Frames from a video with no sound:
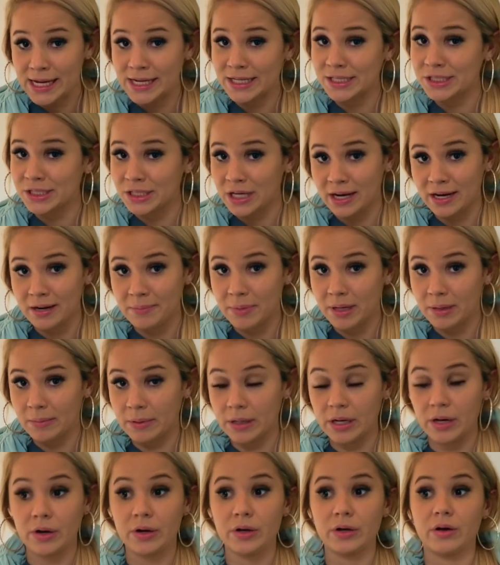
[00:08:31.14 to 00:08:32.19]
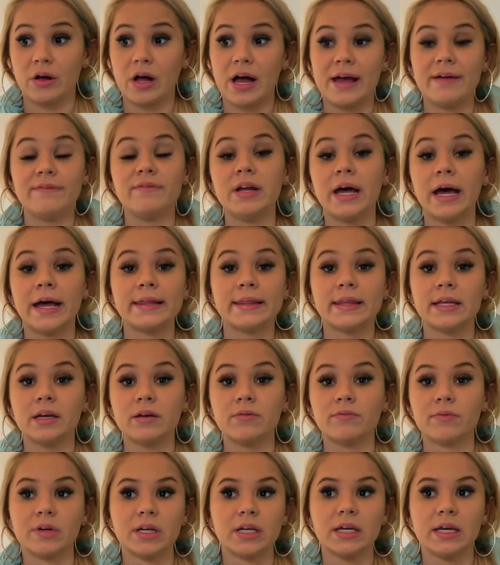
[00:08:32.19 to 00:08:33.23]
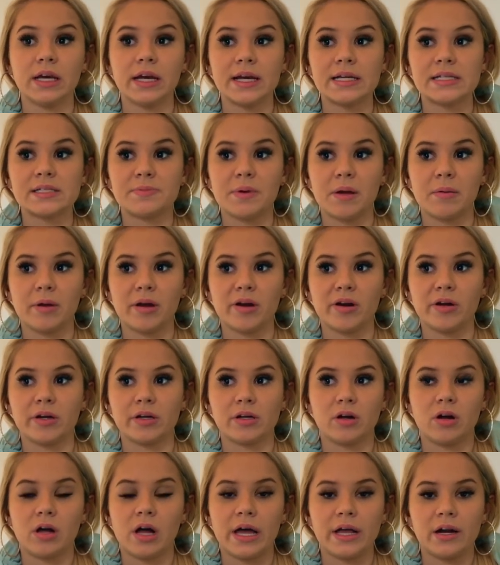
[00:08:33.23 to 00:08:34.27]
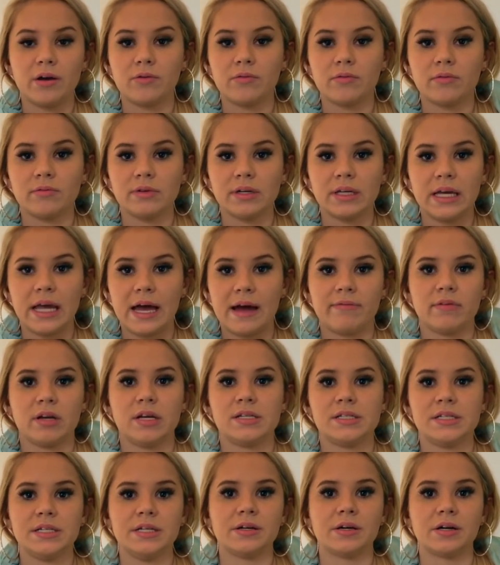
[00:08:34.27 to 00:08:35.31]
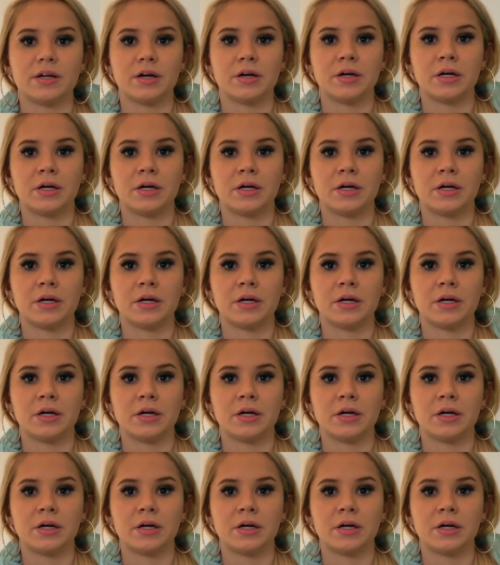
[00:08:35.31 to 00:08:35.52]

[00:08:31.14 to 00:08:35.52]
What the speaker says: a shot at Baby Ariel. I have nothing really against Baby Ariel at all. I don't really have any tea on